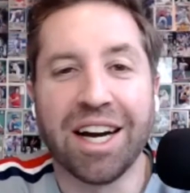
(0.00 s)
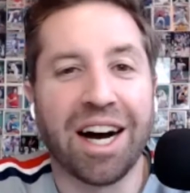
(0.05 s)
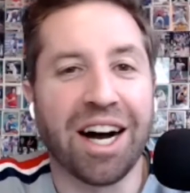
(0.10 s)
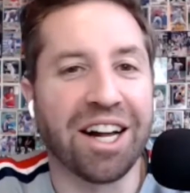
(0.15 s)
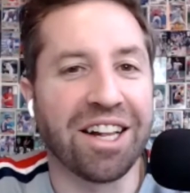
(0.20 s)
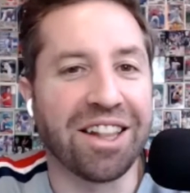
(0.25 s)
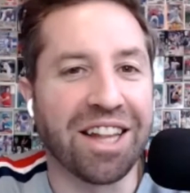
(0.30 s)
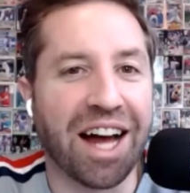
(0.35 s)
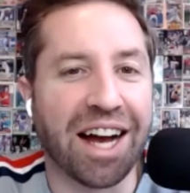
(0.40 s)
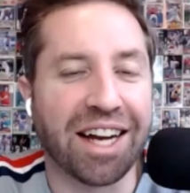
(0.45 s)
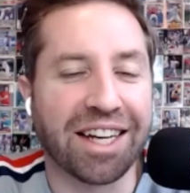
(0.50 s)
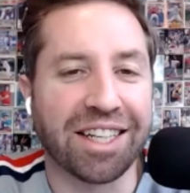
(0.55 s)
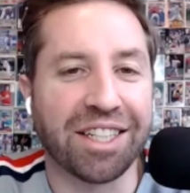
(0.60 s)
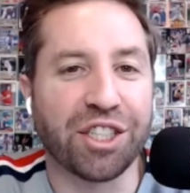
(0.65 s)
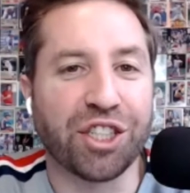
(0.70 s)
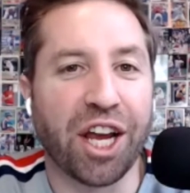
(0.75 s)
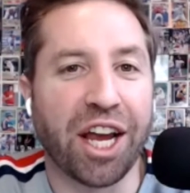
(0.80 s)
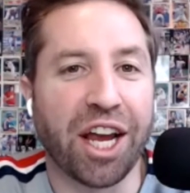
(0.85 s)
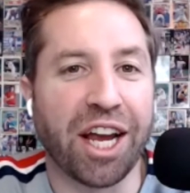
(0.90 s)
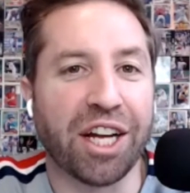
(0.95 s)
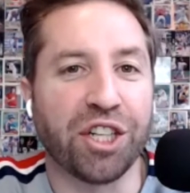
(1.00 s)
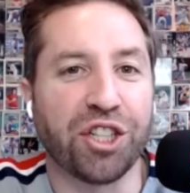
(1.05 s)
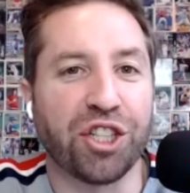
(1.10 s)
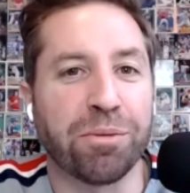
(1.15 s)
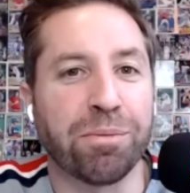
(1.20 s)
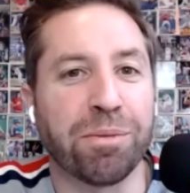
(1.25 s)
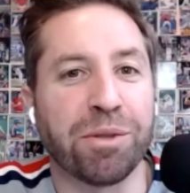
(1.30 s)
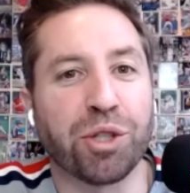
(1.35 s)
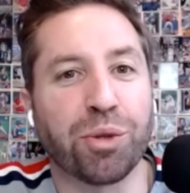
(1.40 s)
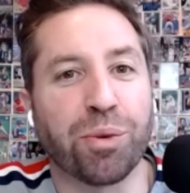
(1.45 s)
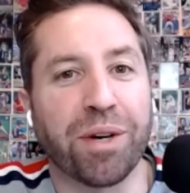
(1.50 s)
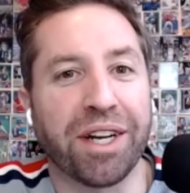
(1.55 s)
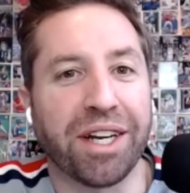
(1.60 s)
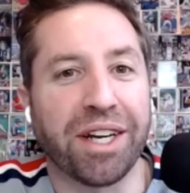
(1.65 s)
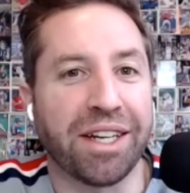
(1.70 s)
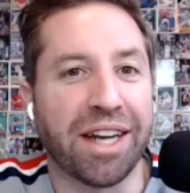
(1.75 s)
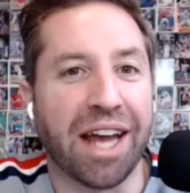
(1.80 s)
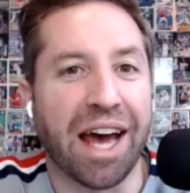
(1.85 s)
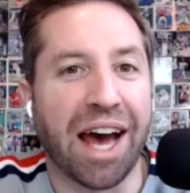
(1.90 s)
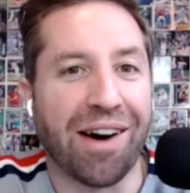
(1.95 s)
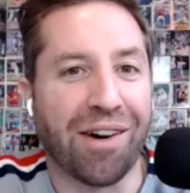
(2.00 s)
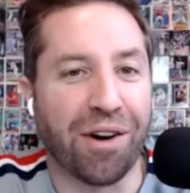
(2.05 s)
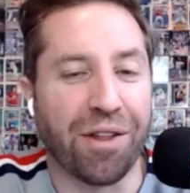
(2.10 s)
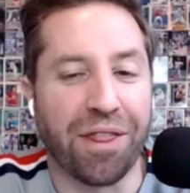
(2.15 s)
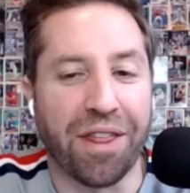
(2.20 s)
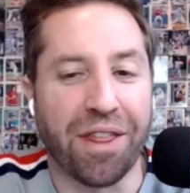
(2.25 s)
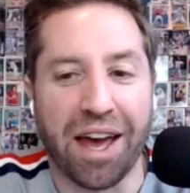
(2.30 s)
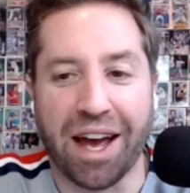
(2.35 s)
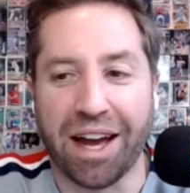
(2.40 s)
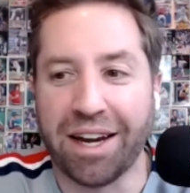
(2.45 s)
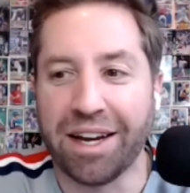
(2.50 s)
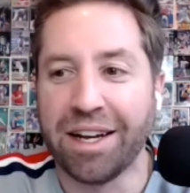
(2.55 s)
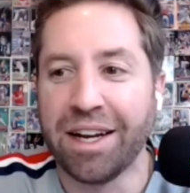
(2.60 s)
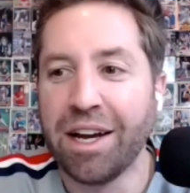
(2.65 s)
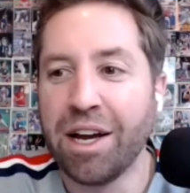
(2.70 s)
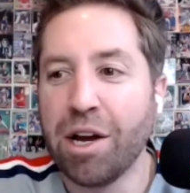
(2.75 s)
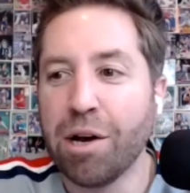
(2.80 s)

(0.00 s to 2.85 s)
A lot can change in between now and then,